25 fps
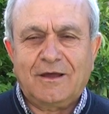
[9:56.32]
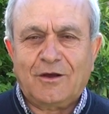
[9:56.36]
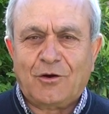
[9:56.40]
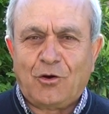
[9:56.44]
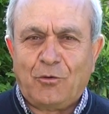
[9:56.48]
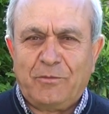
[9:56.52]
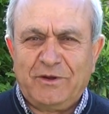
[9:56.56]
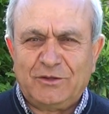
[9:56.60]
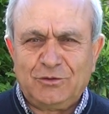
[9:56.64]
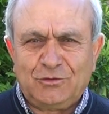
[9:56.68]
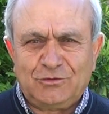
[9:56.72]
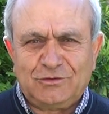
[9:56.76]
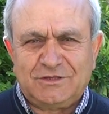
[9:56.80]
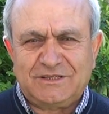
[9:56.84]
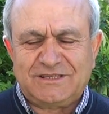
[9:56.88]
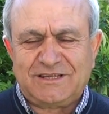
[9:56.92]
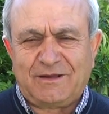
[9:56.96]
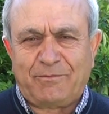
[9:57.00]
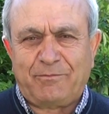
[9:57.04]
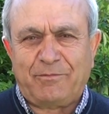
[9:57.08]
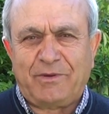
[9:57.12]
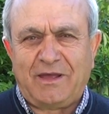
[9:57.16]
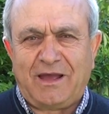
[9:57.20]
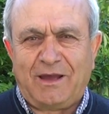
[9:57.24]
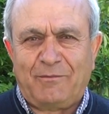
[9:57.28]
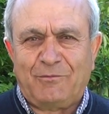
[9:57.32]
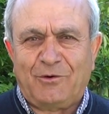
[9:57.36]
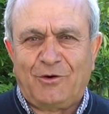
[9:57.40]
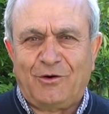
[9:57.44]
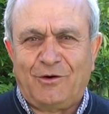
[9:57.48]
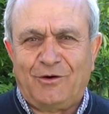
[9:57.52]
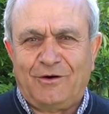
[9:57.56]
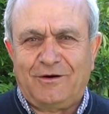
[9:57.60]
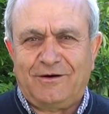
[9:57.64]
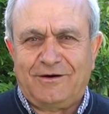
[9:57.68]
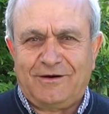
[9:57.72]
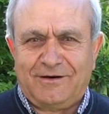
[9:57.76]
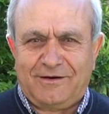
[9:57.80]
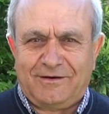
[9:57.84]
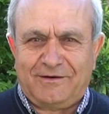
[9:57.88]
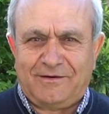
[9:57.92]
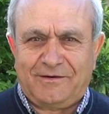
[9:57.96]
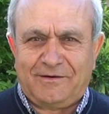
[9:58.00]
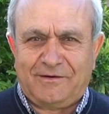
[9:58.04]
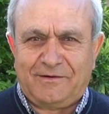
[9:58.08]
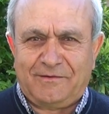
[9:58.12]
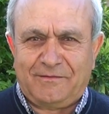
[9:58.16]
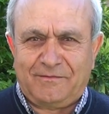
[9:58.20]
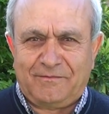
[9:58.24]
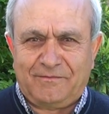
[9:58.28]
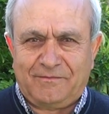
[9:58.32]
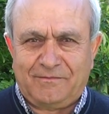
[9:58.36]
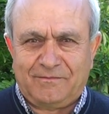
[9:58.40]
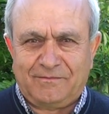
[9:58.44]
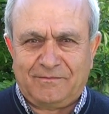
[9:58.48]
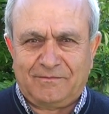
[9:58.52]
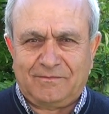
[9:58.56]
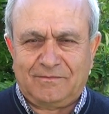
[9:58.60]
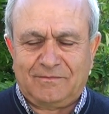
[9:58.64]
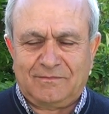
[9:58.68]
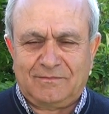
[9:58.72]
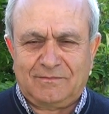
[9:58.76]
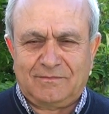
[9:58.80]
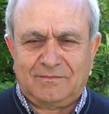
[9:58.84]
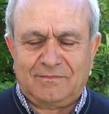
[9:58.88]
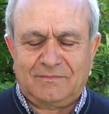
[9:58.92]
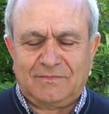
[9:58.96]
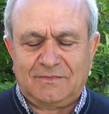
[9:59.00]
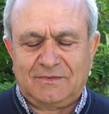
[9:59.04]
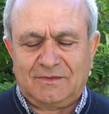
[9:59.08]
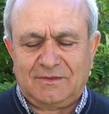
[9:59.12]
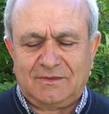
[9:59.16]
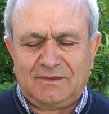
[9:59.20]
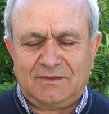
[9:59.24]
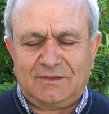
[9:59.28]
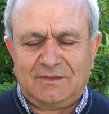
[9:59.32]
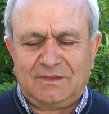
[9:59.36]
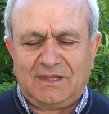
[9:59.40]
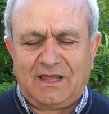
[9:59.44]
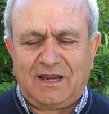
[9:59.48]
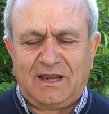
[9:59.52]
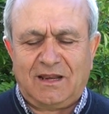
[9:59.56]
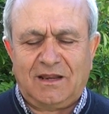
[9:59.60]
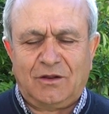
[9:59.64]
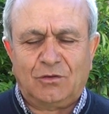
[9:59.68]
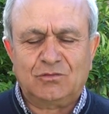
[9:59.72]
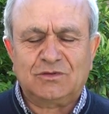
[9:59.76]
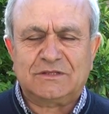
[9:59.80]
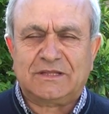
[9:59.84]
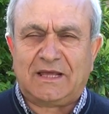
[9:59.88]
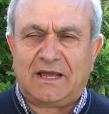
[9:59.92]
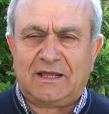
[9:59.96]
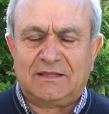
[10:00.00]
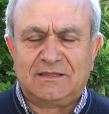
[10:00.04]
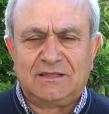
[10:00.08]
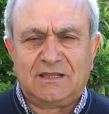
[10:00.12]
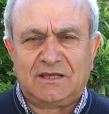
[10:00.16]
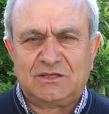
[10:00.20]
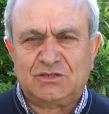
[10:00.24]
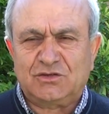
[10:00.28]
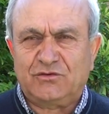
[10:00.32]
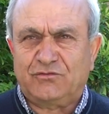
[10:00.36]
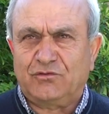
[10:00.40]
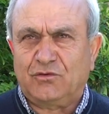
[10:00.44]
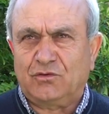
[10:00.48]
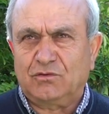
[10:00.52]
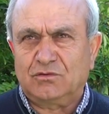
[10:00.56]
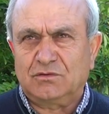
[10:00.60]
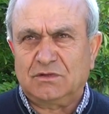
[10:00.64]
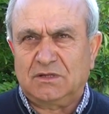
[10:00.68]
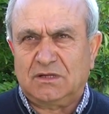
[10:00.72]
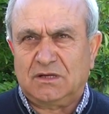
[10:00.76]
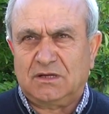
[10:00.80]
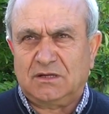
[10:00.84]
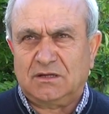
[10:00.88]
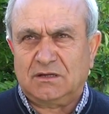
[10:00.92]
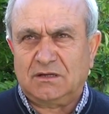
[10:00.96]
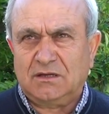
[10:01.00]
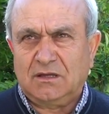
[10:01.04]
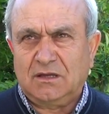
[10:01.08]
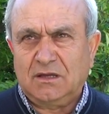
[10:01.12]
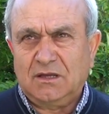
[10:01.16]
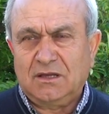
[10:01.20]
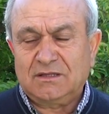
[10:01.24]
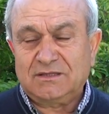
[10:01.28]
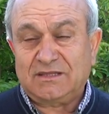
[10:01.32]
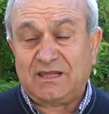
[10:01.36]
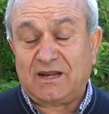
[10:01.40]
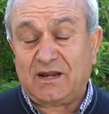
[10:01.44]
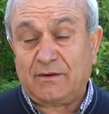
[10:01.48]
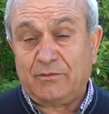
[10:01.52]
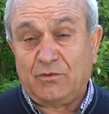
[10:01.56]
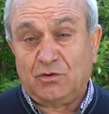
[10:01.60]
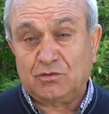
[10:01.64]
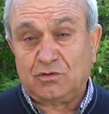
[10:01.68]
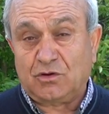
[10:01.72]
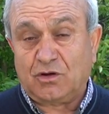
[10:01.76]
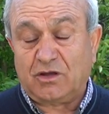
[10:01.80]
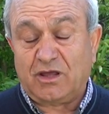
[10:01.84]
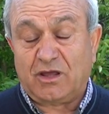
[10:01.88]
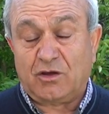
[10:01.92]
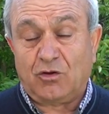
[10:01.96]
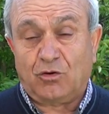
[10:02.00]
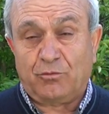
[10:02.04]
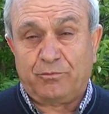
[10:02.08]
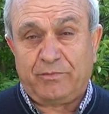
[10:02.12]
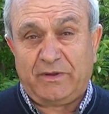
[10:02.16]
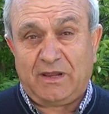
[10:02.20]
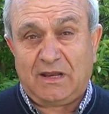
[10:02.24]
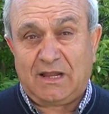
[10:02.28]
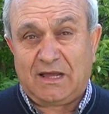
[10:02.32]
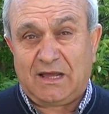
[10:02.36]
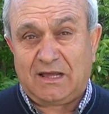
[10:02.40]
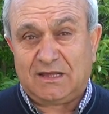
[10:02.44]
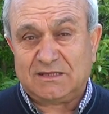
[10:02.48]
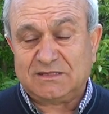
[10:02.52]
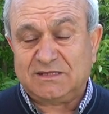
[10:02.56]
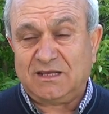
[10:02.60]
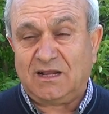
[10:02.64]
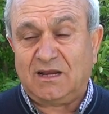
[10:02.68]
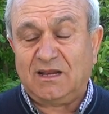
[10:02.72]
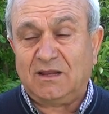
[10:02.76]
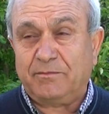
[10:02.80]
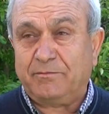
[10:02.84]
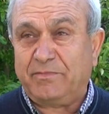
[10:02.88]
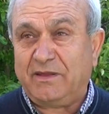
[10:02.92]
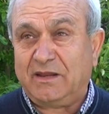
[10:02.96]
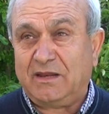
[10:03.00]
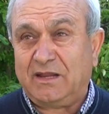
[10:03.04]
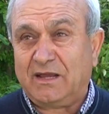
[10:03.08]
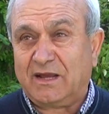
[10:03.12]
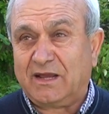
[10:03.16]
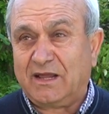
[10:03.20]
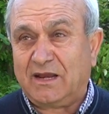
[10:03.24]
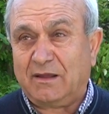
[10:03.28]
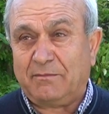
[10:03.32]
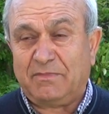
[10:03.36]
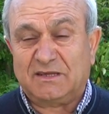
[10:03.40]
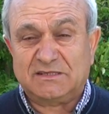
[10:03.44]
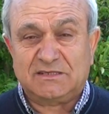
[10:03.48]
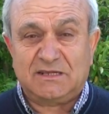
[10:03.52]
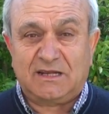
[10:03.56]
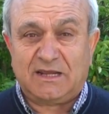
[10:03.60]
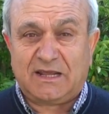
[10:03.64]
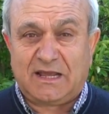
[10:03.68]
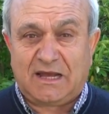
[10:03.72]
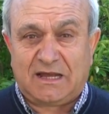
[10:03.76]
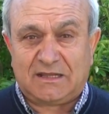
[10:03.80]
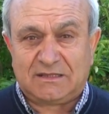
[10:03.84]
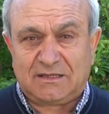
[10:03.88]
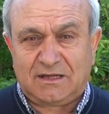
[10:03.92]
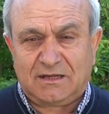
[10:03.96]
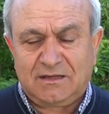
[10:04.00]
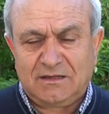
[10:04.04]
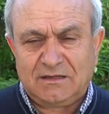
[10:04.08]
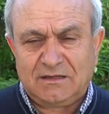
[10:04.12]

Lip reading: As we all know, in 1980 there was a terrible earthquake in Irpinia and Basilicata region,